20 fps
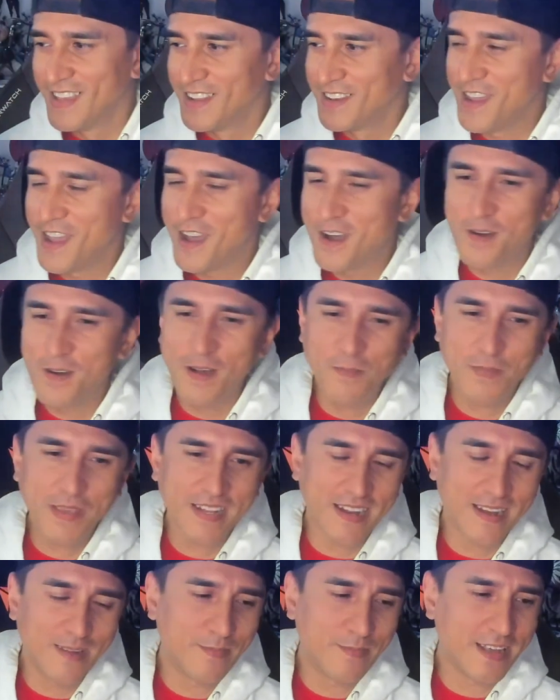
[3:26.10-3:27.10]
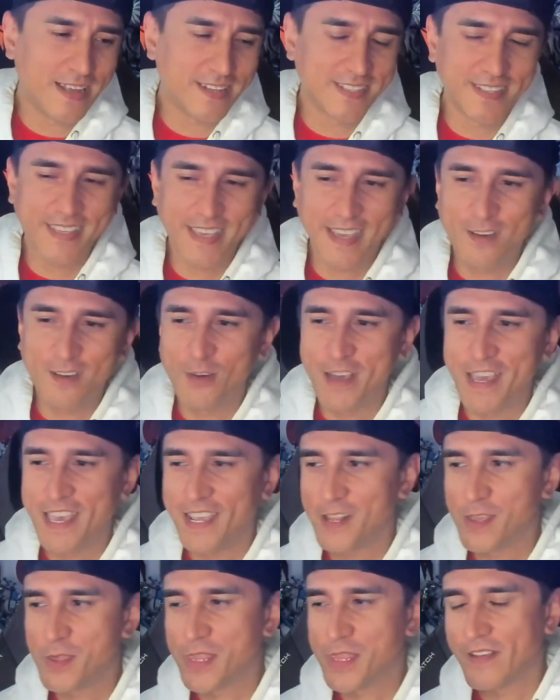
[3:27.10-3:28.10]
No, I mean, I'm not to take away
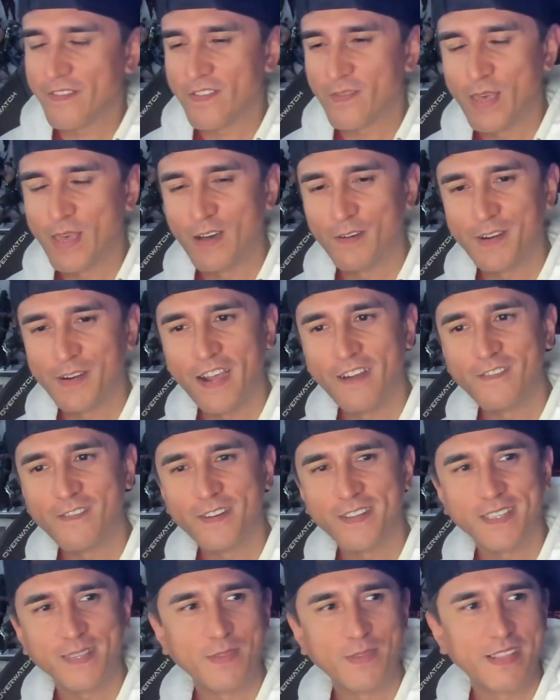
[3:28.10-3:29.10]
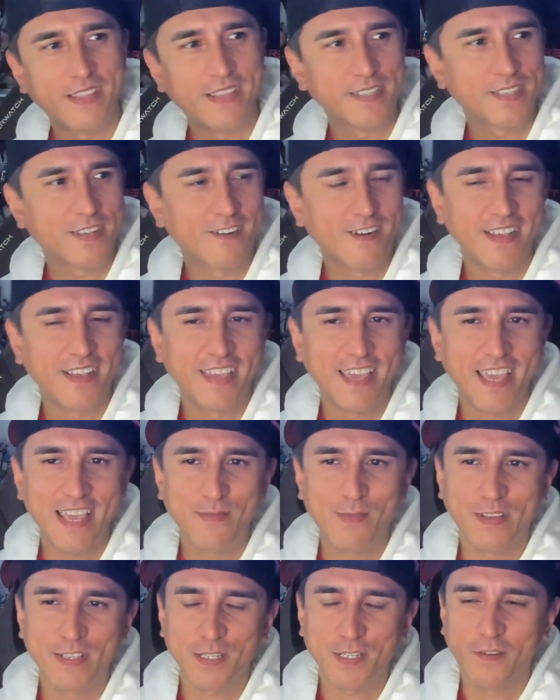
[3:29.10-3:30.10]
anything from Helldivers. I mean, that's a great
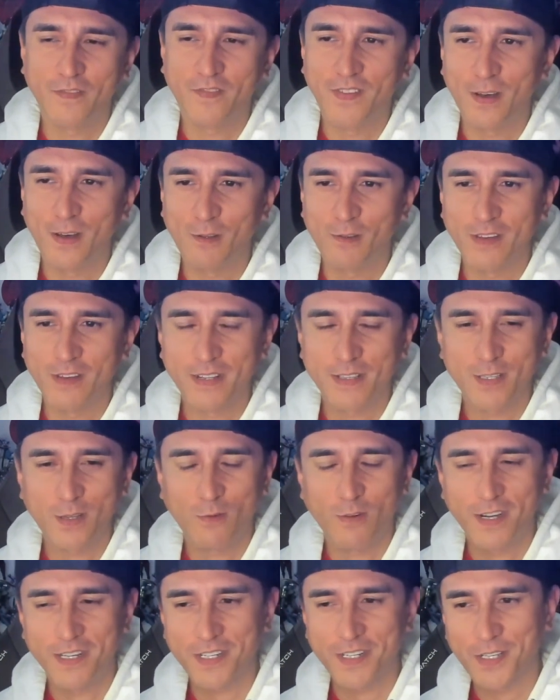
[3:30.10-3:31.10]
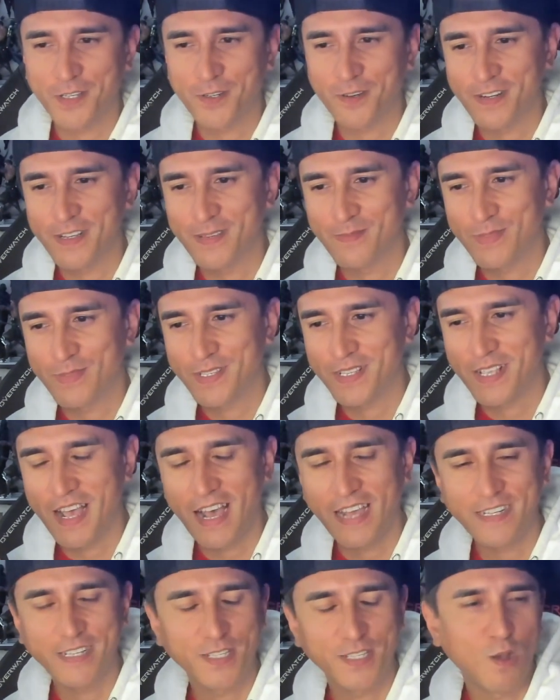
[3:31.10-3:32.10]
game. I still follow it. I still watch the streams.
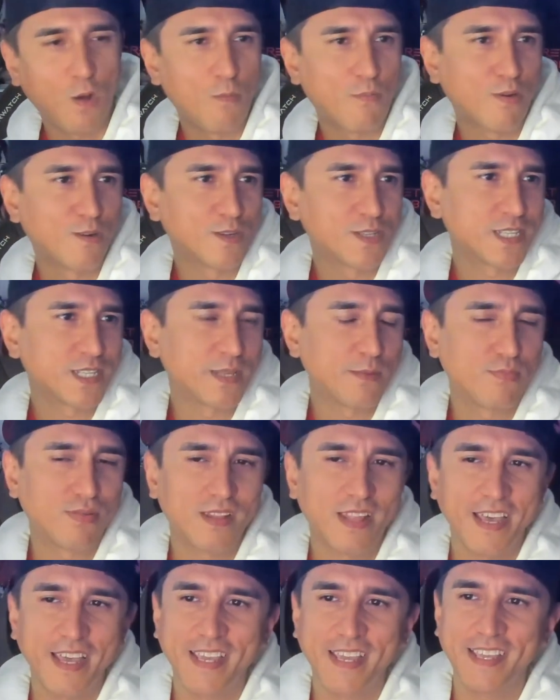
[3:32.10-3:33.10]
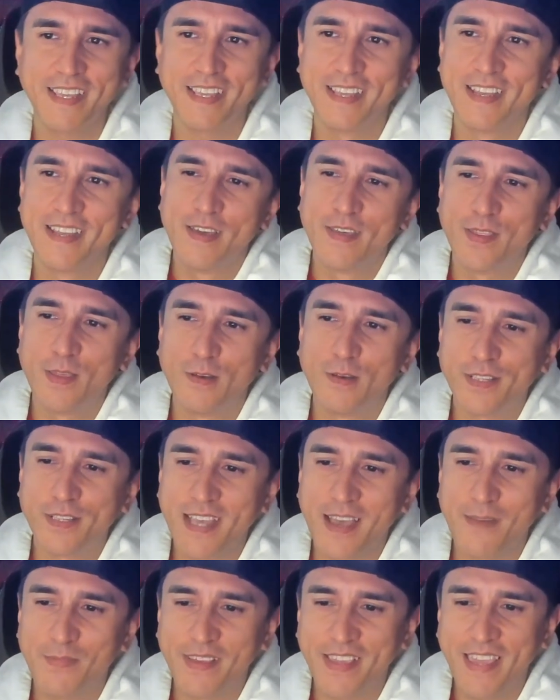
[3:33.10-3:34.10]
I just don't personally play those
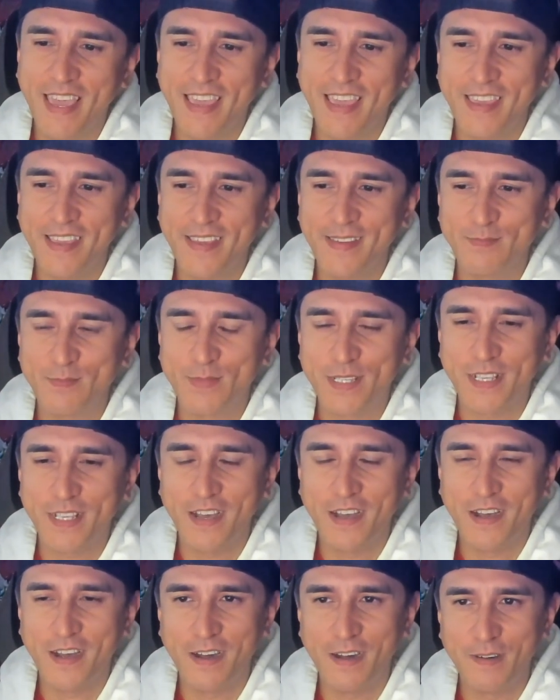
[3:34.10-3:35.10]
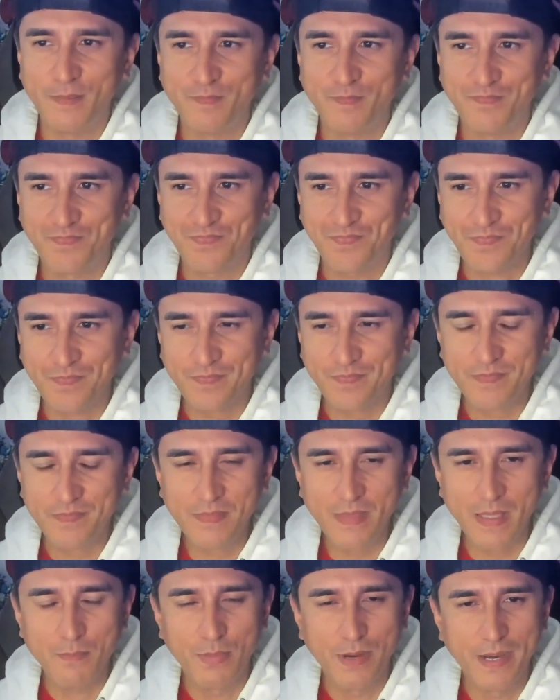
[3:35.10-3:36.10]
type of games.
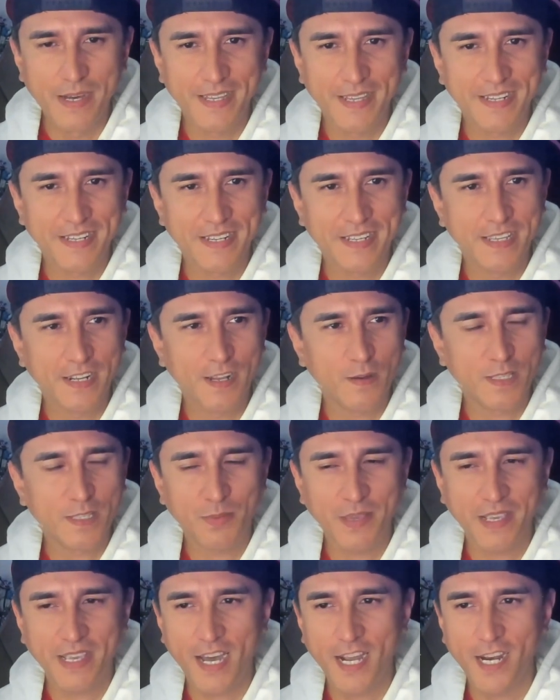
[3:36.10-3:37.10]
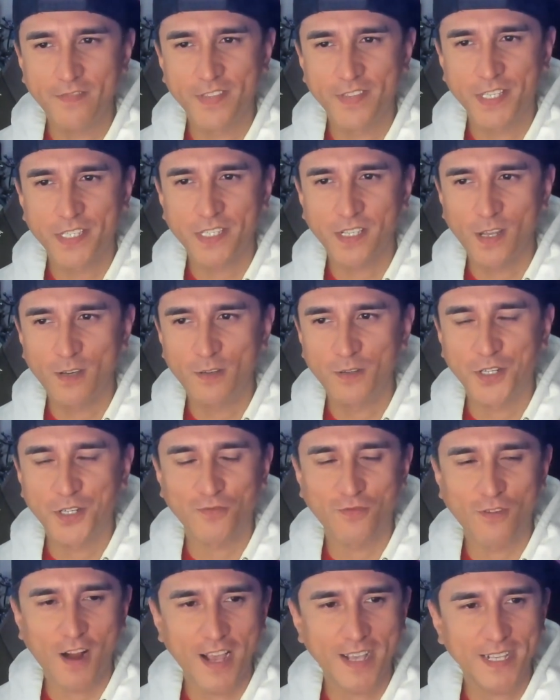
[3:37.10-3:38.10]
But, it's been kind of a slow,
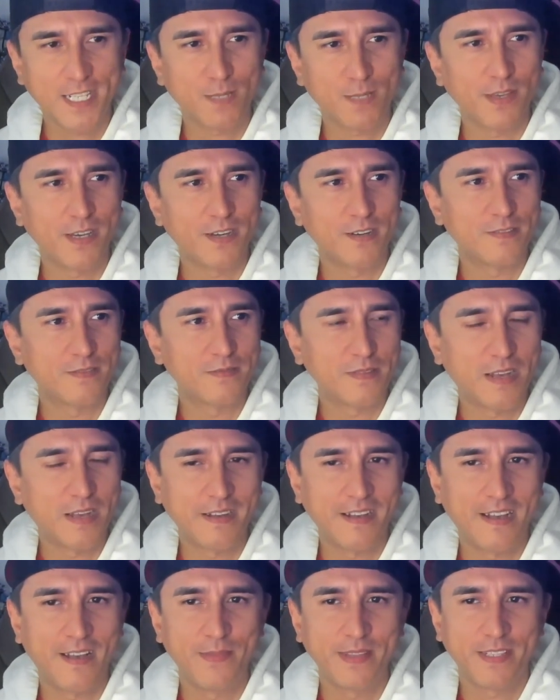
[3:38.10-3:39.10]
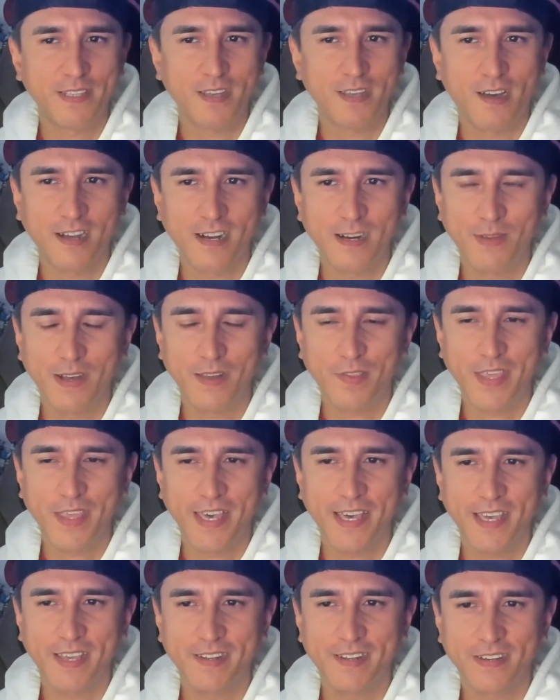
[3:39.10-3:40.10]
dry spell. I've been talking about
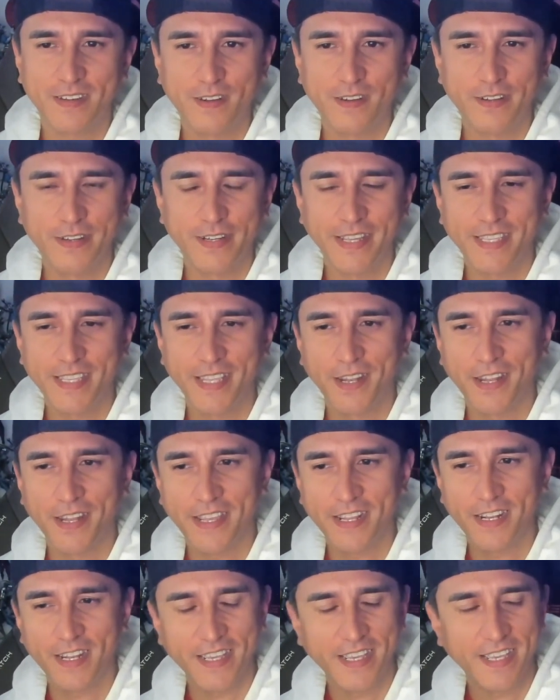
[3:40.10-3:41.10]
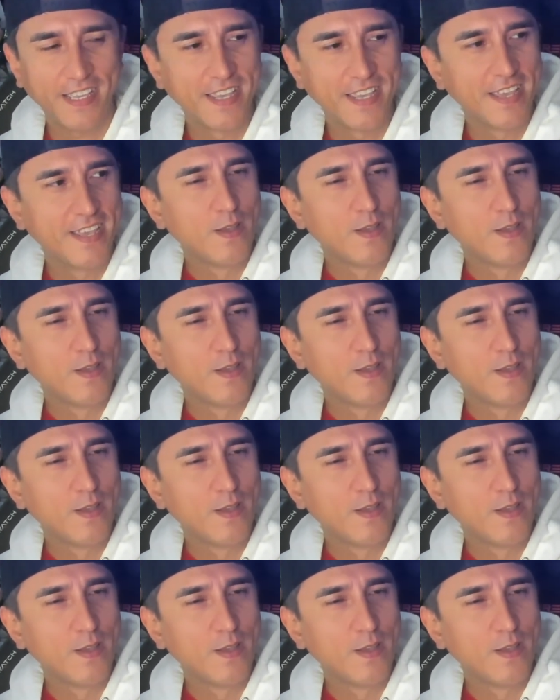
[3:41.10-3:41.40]
that on LinkedIn lately